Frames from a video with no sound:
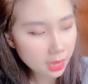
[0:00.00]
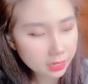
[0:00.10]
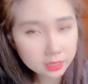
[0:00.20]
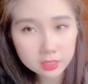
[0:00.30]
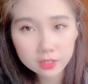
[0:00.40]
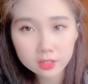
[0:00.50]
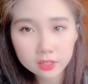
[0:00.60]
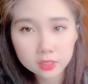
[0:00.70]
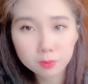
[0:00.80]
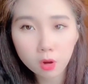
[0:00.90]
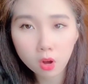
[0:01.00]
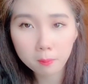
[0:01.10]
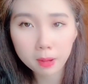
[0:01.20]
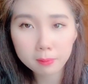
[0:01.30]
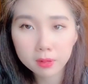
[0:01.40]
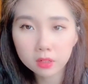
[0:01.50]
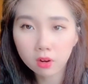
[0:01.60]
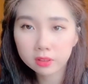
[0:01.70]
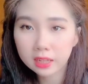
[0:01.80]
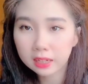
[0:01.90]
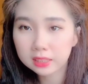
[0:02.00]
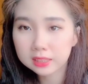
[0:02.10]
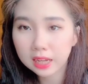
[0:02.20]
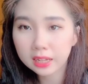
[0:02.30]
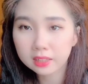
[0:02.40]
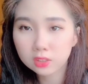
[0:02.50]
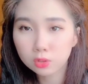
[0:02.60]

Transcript: And then here there's more compartment on the other side